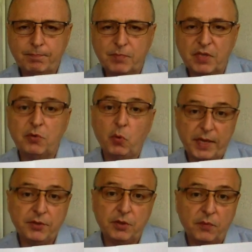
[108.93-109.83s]

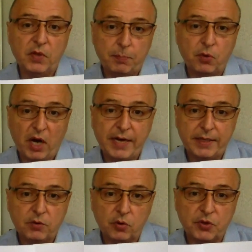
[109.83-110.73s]
situation of the
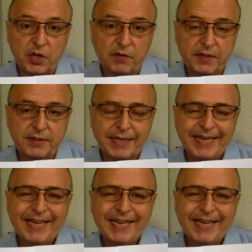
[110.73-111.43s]
product or service,